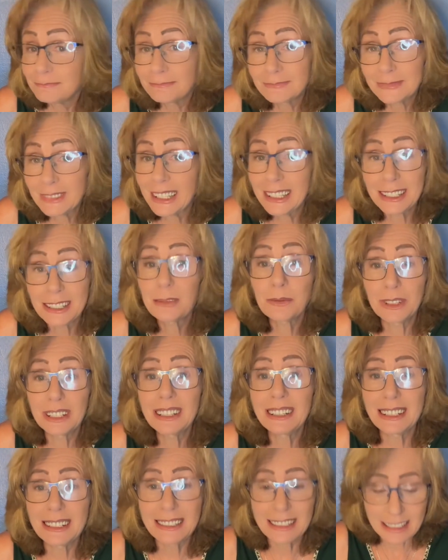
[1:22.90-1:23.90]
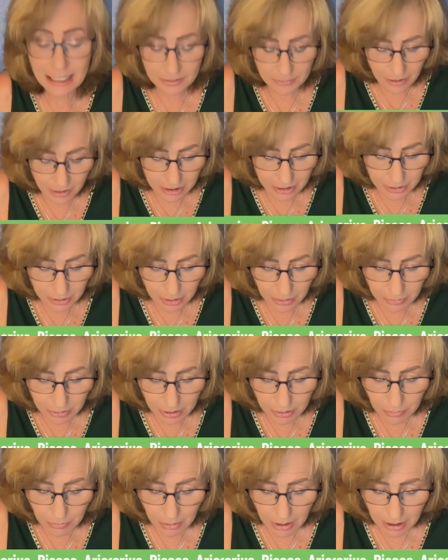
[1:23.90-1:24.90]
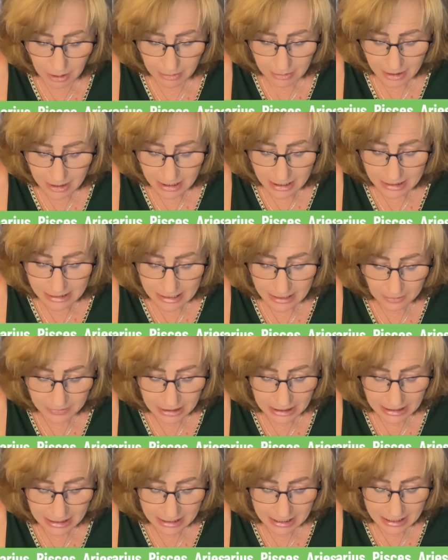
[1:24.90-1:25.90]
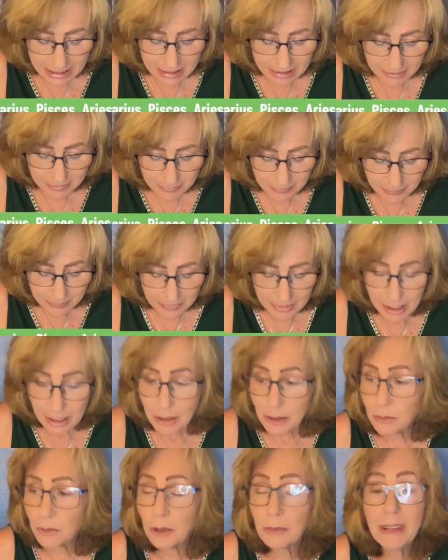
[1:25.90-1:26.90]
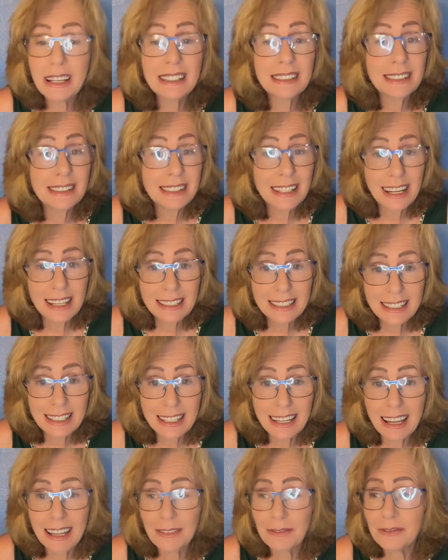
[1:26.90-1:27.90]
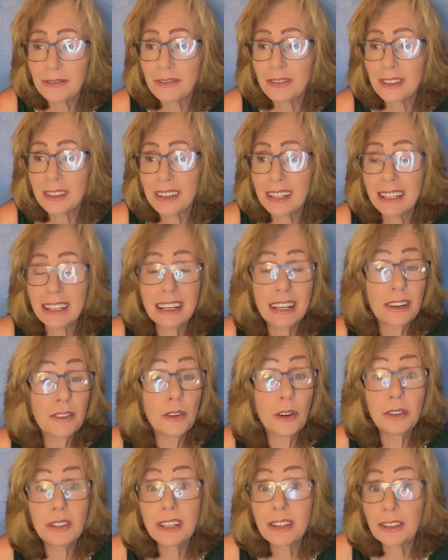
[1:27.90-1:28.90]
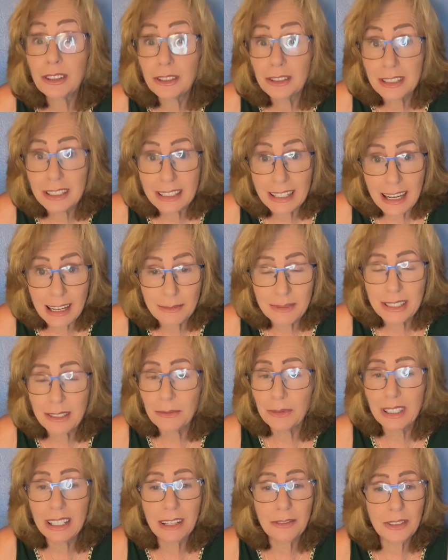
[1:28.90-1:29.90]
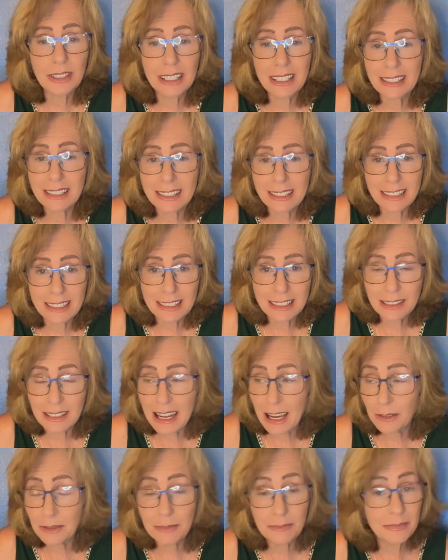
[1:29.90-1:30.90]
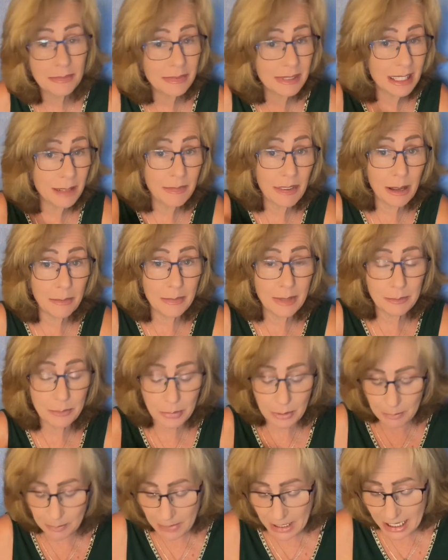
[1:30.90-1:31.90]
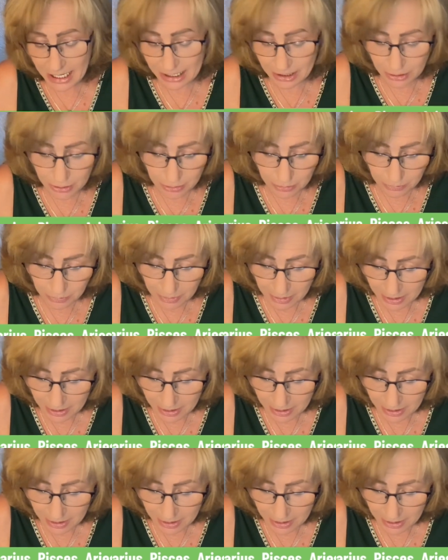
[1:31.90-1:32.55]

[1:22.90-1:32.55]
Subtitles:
It is what it is. As far as, you know, you are definitely romanticizing and thinking of only the good times and whatever it is that is now somehow been put behind you.